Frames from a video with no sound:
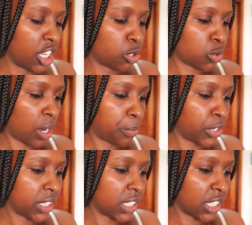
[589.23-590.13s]
It was
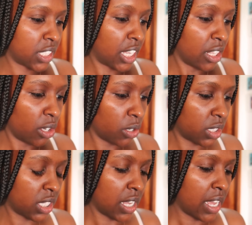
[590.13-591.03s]
1.6
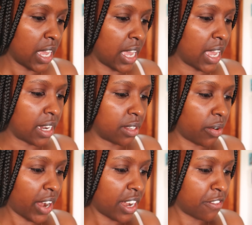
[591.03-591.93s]
kilos and
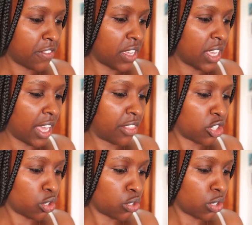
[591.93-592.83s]
the rider fee at
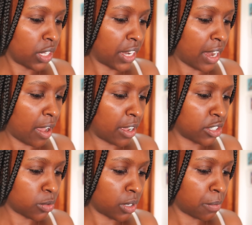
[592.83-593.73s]
the total, and now I
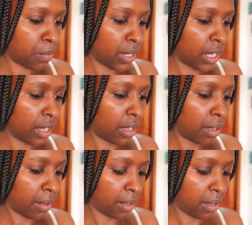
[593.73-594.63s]
just want to pay,
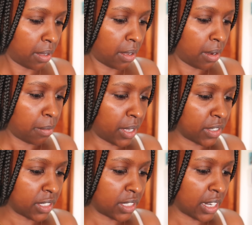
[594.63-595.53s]

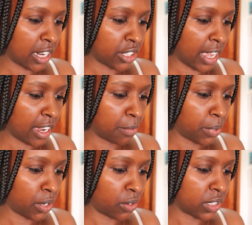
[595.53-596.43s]
because they said I
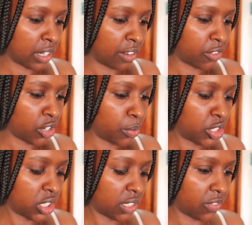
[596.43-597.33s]
can pay on delivery,
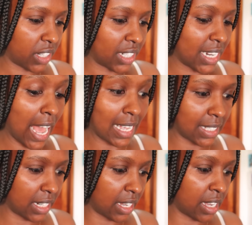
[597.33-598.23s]
which is
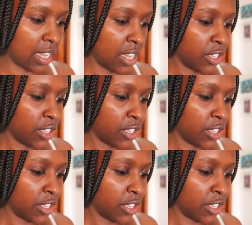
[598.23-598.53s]
fantastic.